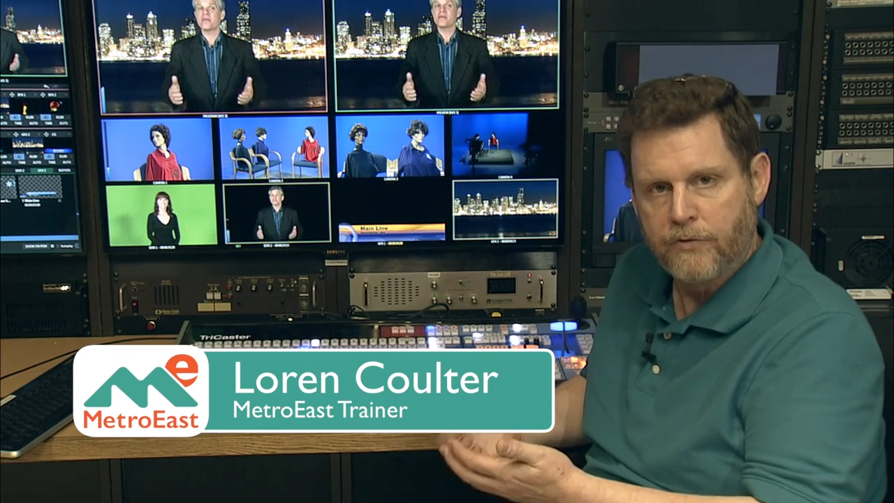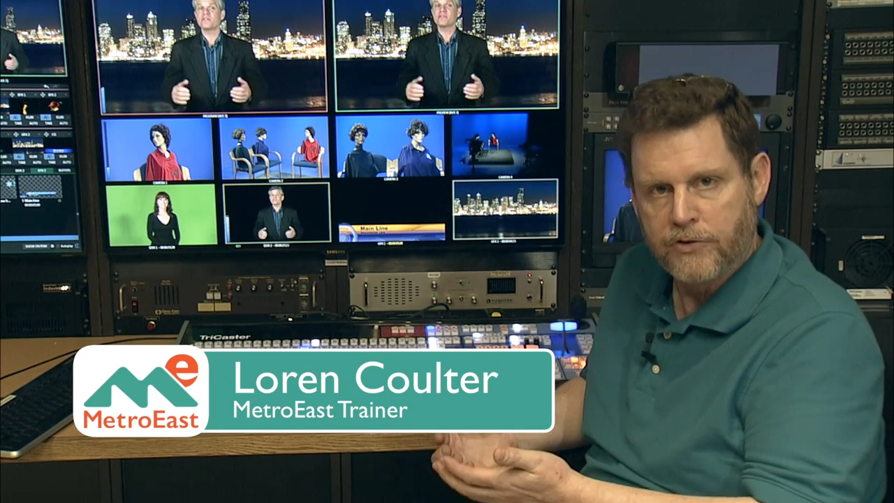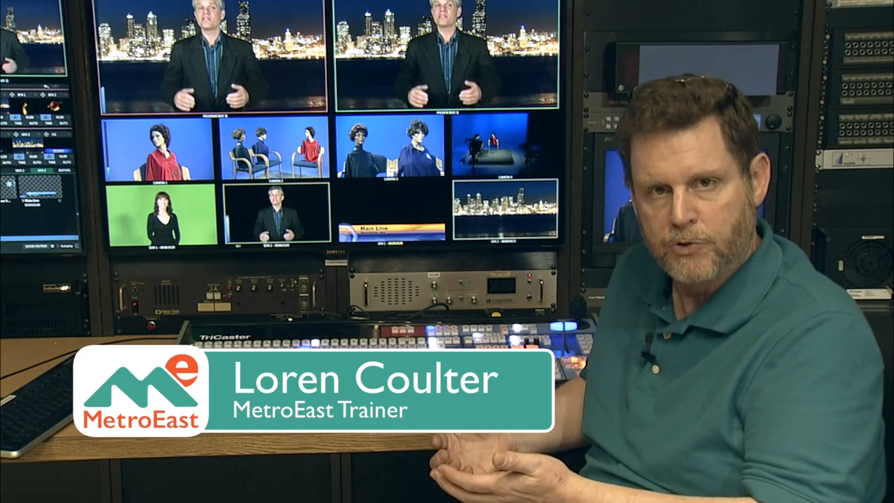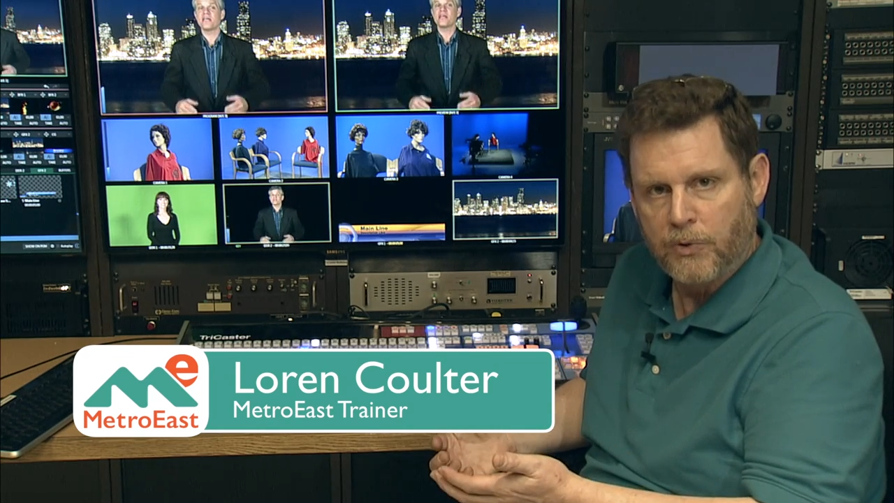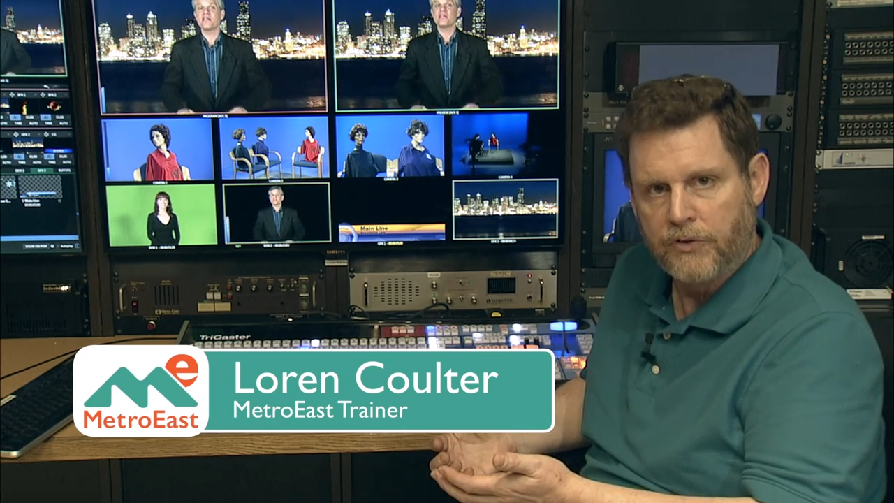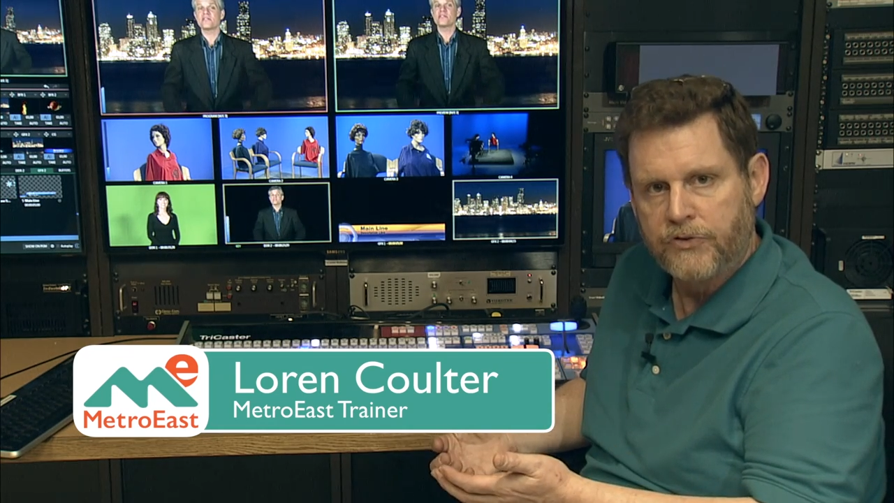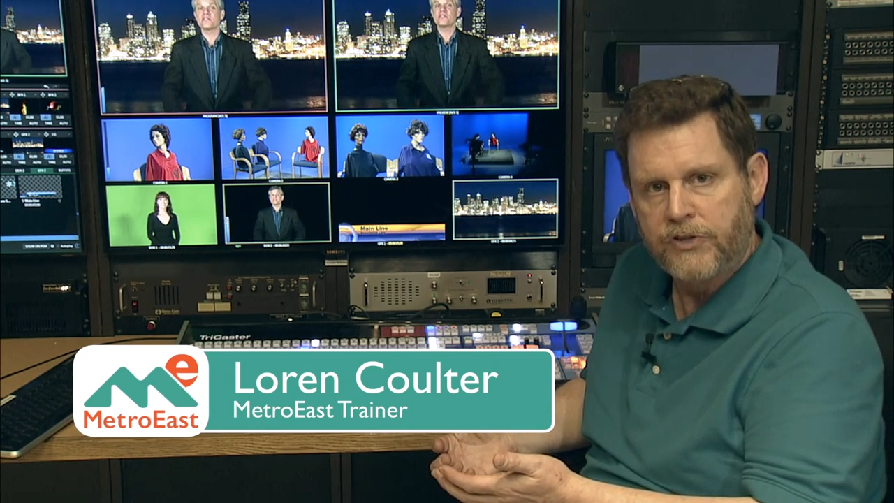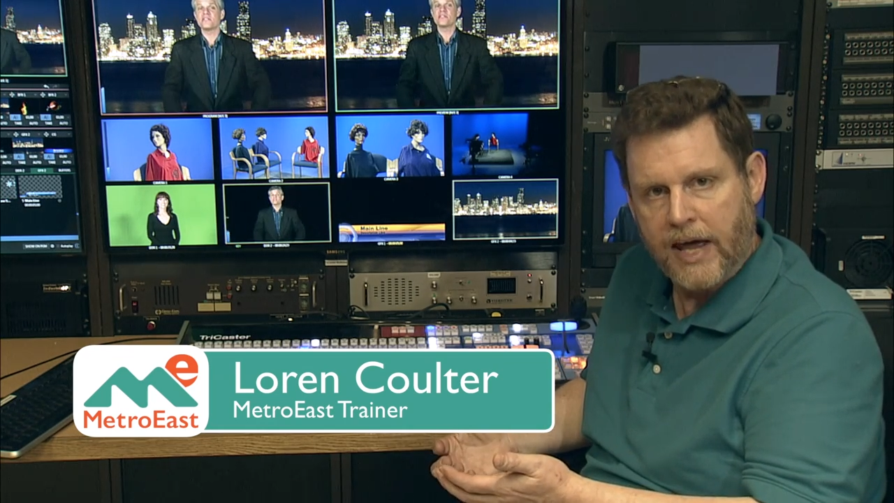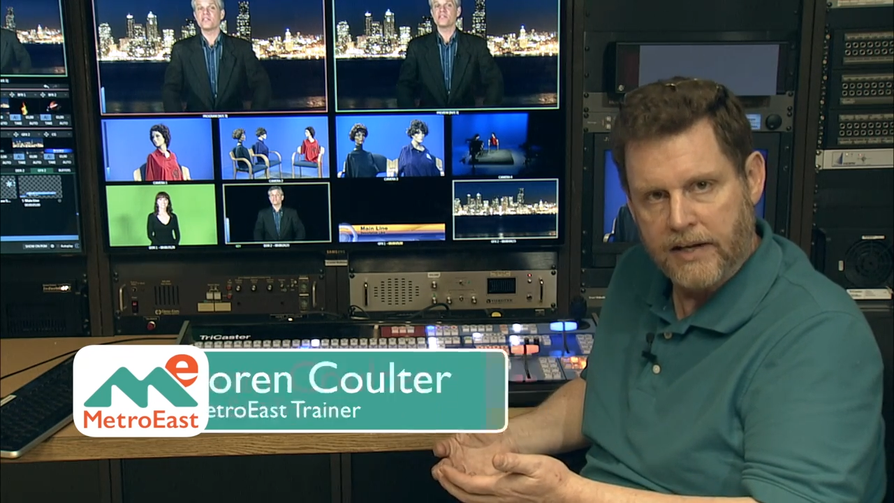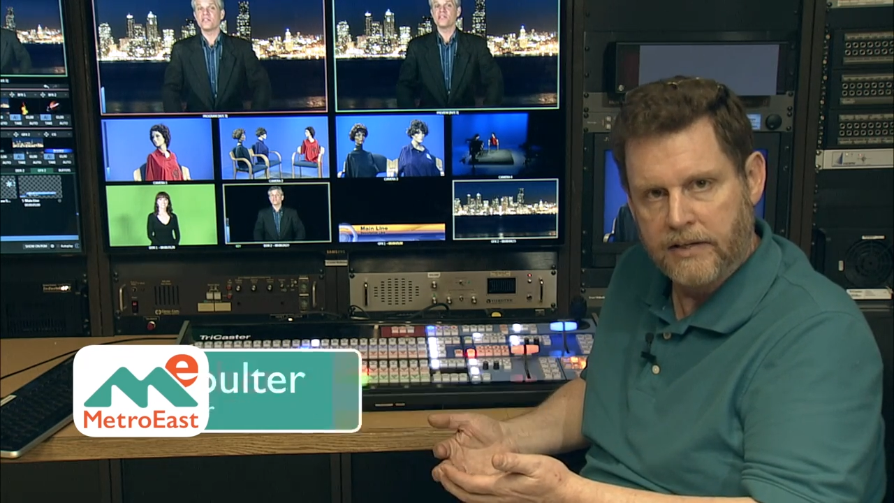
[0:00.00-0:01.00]
virtual
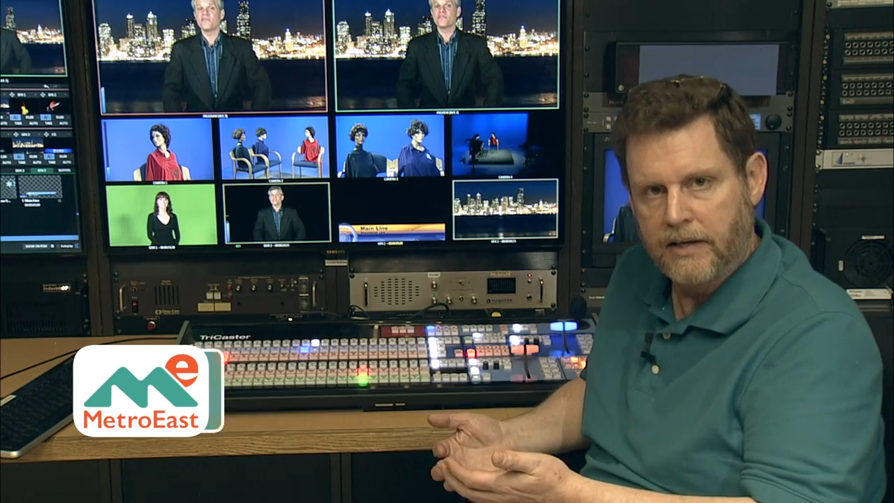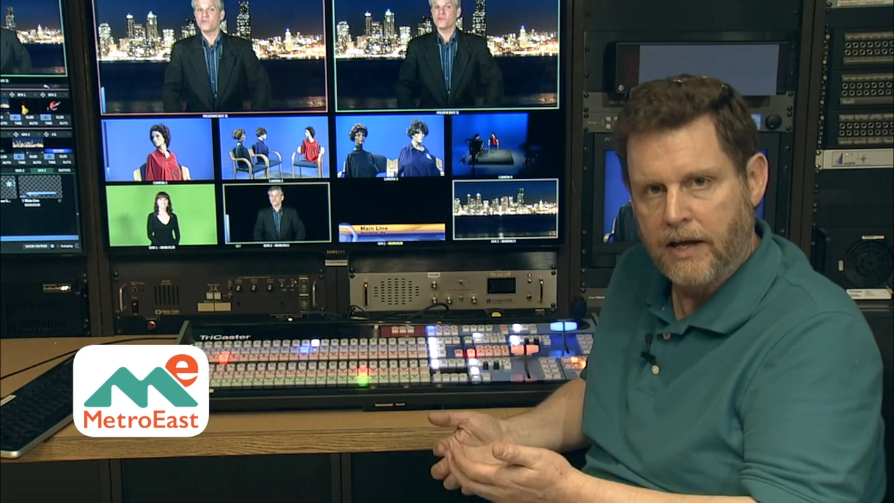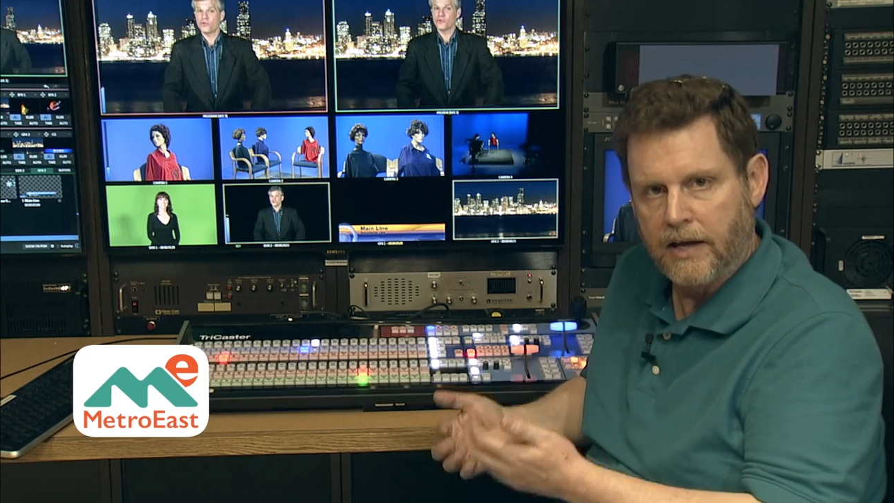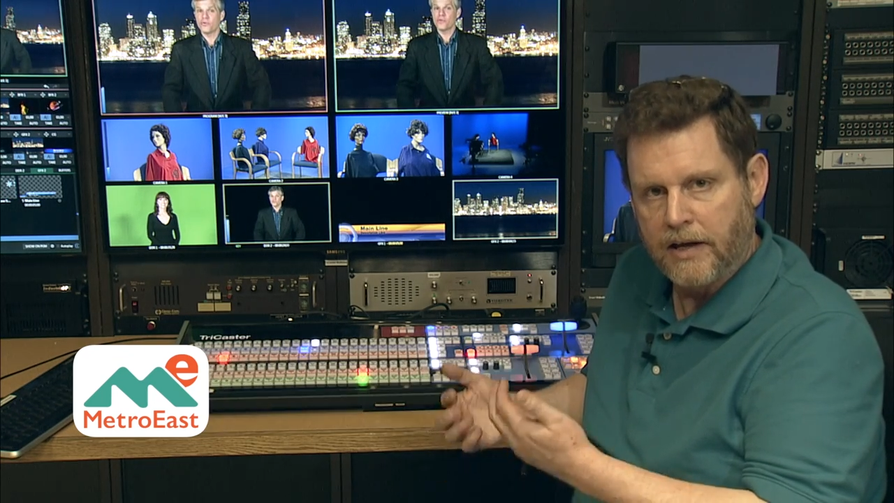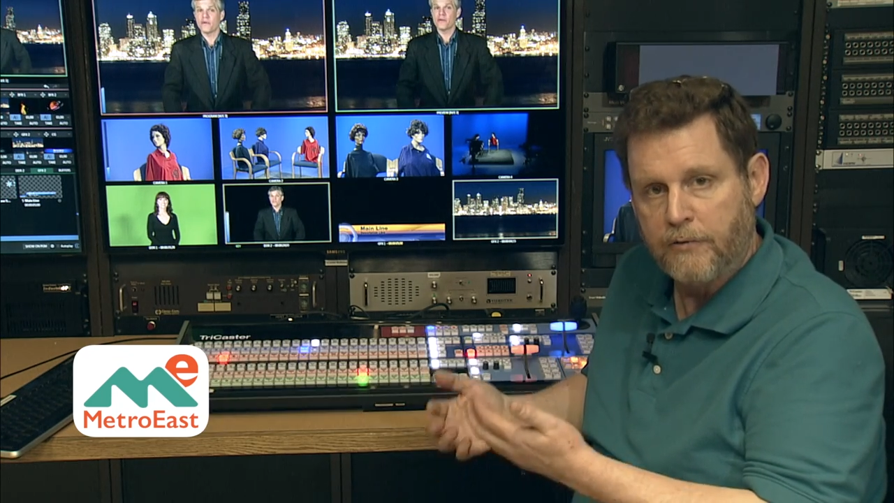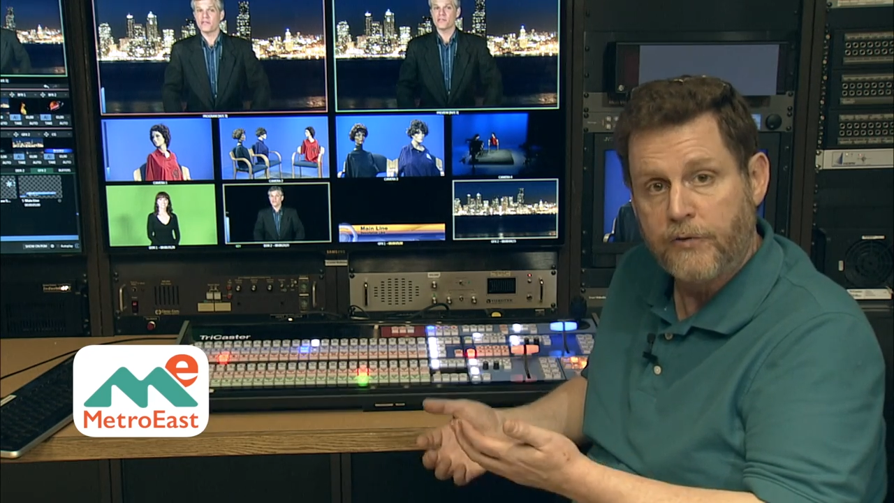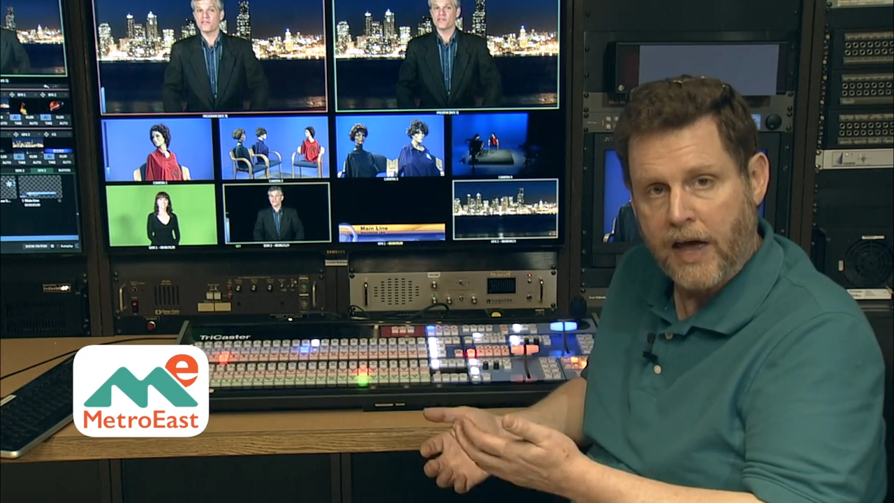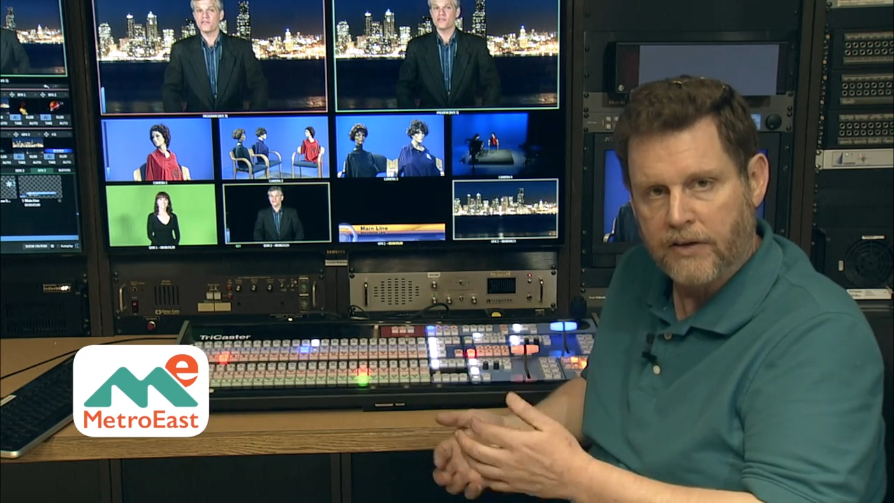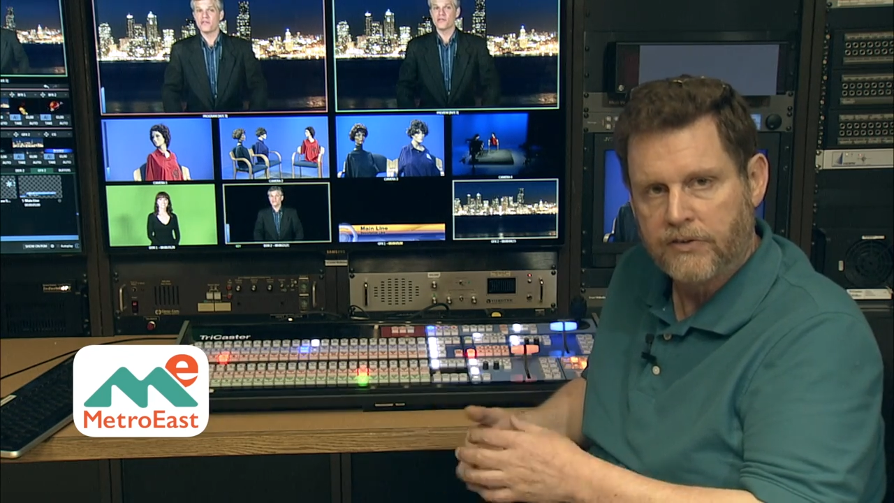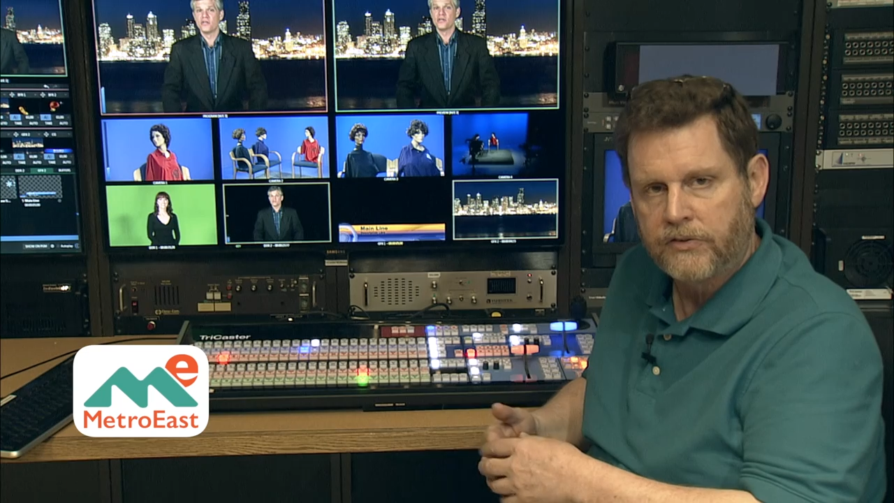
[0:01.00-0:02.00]
set uh,
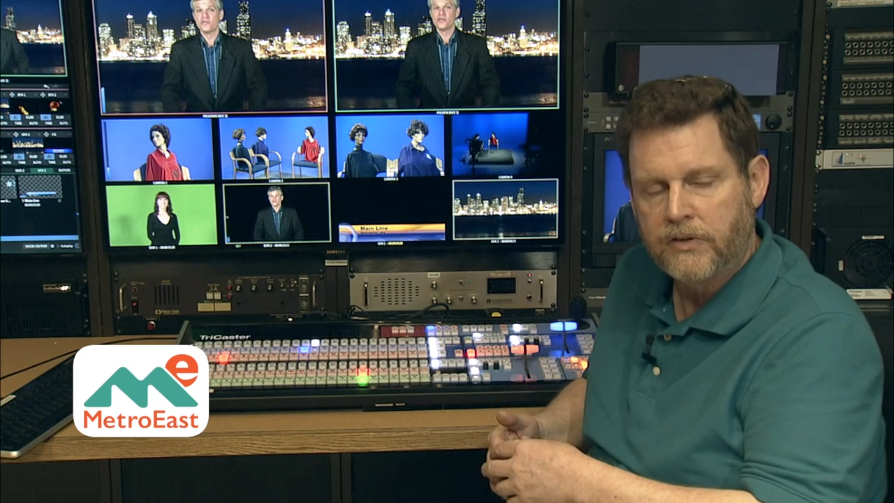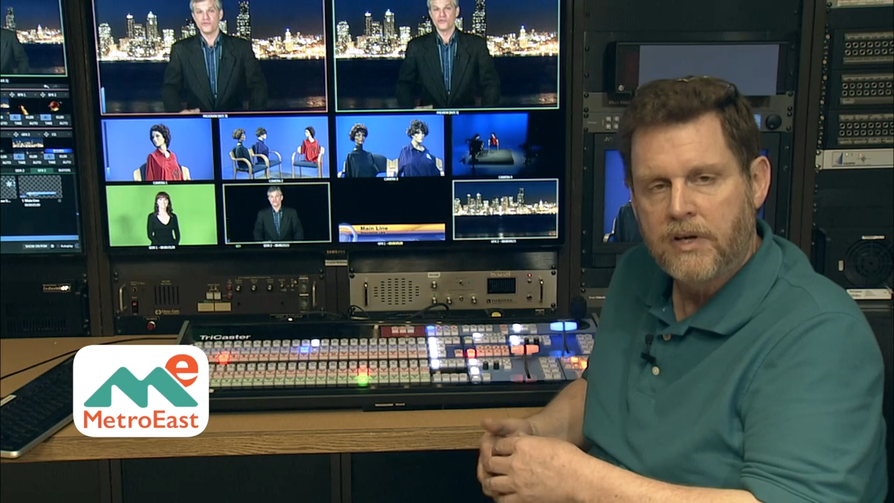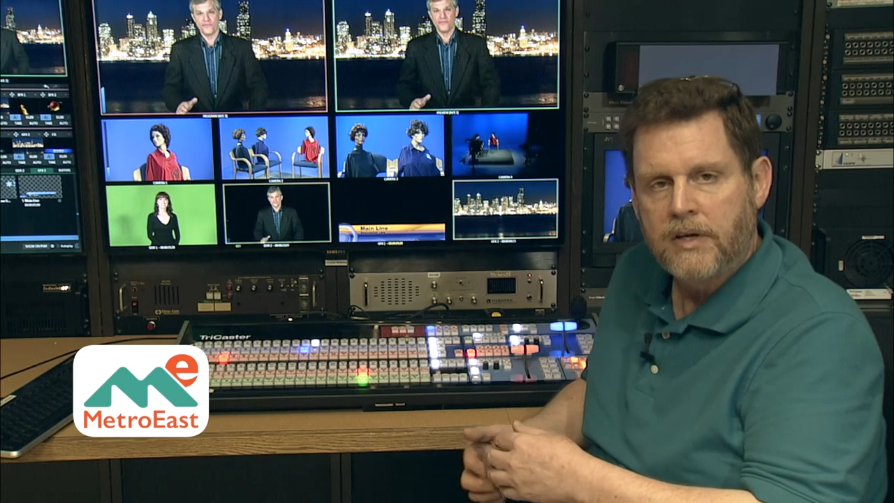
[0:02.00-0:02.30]
effects.